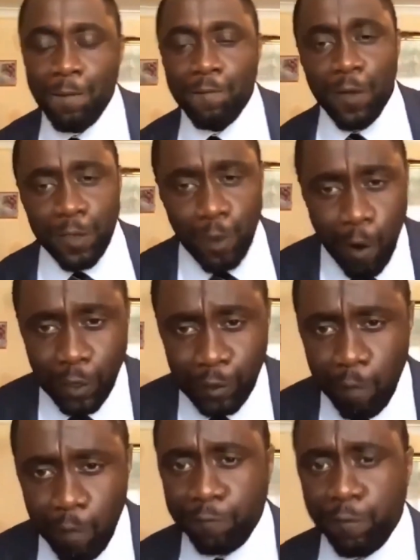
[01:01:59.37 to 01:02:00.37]
for your
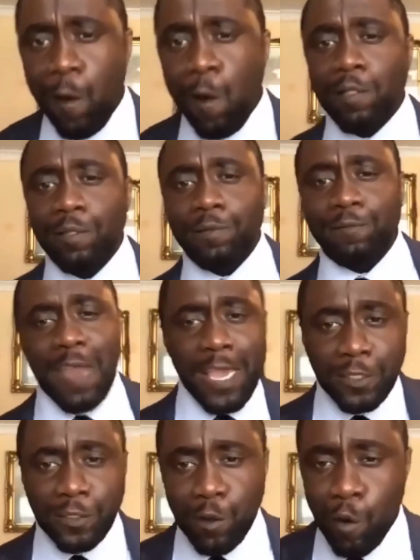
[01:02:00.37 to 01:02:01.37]
downfall, for
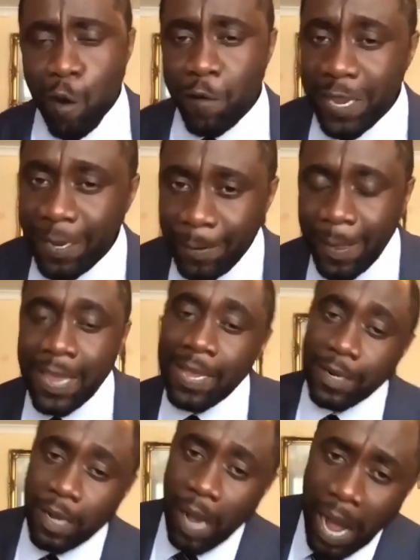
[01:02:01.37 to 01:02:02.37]
his glory,
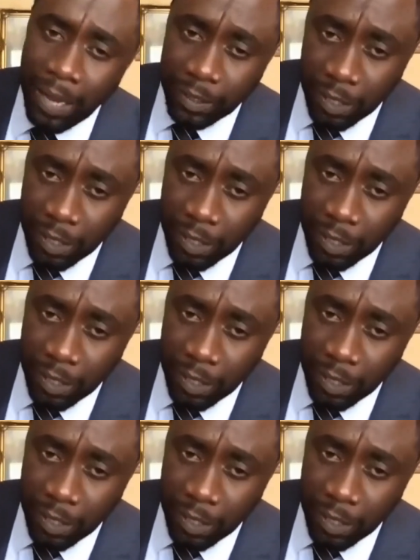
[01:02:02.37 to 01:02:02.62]
God